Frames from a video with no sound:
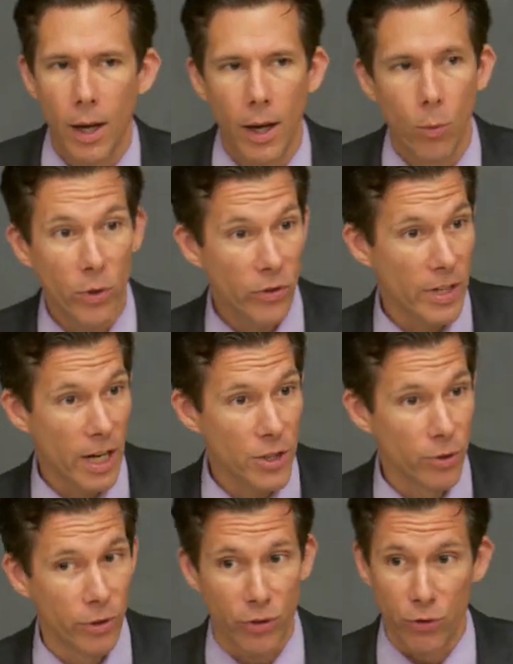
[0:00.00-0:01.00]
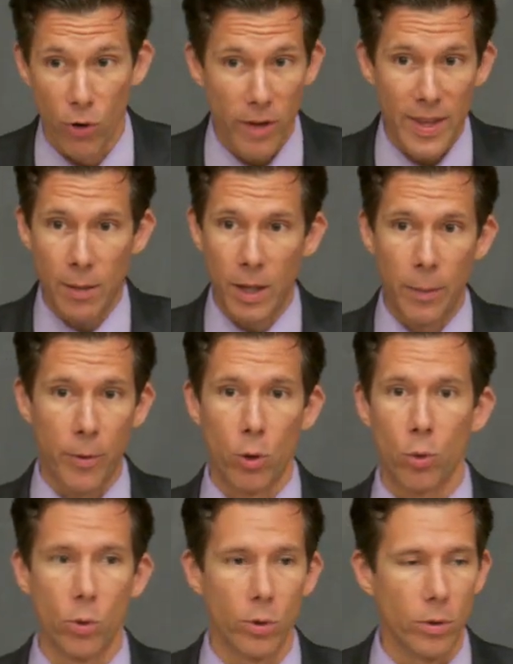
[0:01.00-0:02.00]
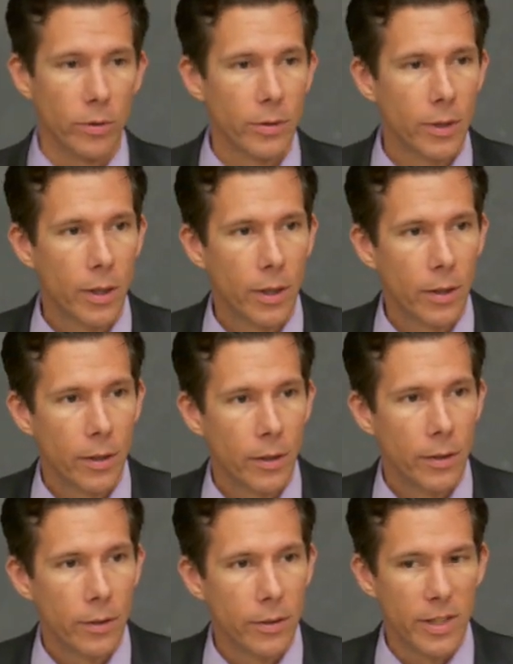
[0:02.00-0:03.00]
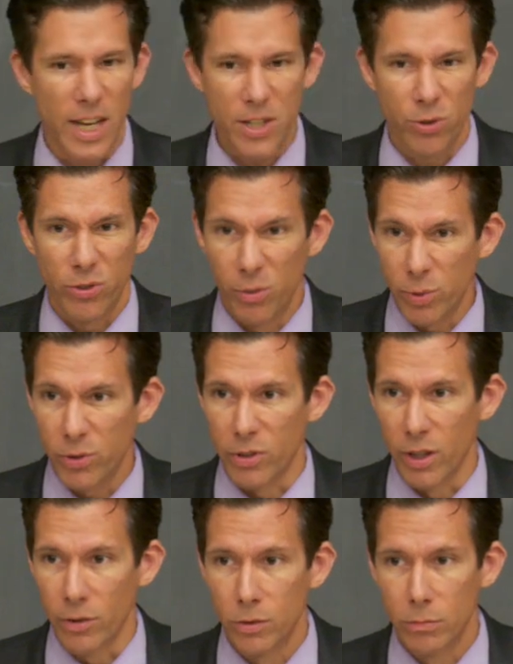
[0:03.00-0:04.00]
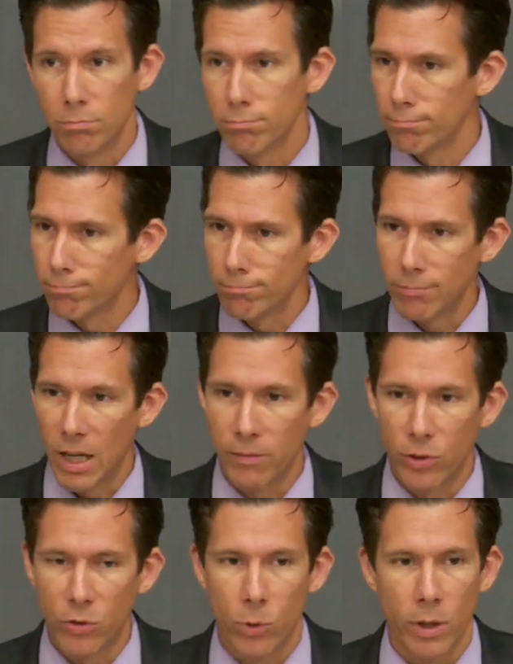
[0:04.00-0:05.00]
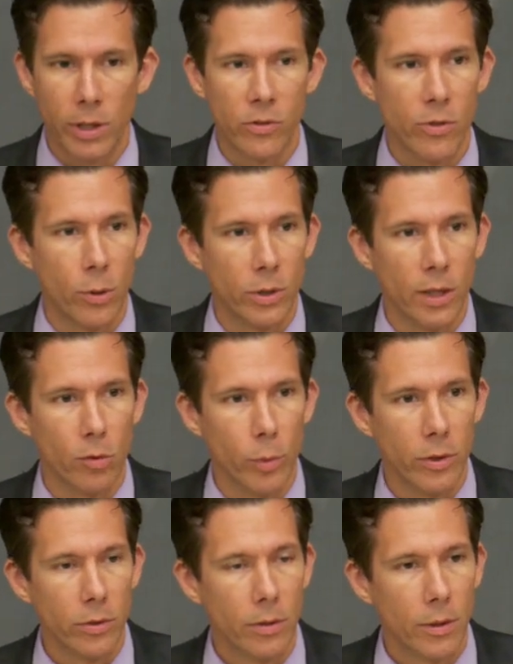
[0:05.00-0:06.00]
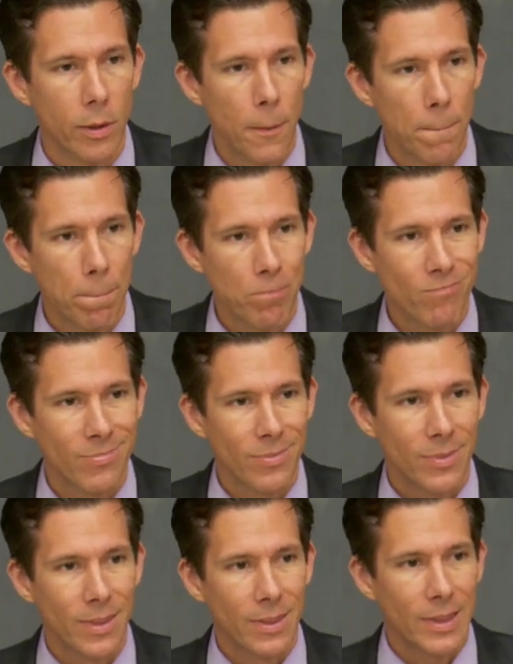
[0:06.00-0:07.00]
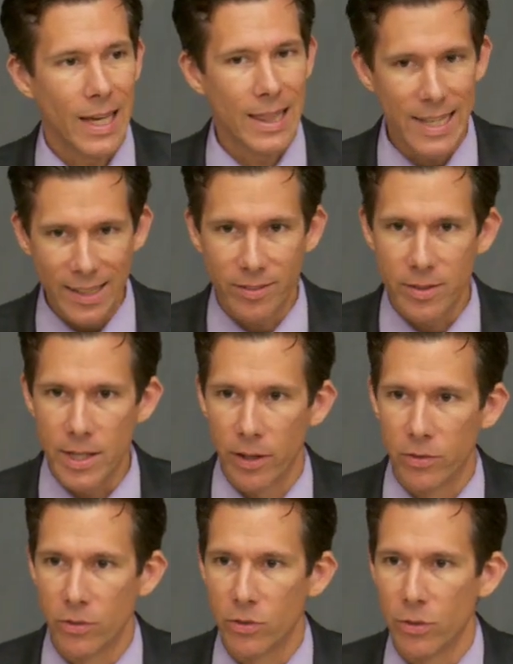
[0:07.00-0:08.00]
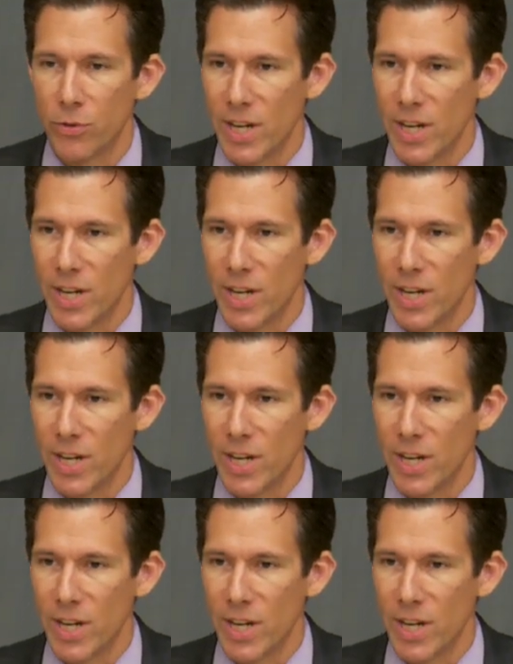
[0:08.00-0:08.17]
And once the nationalist has drawn that map of the whole world, the nationalist simply says, every square gets their own government. And that's the essence of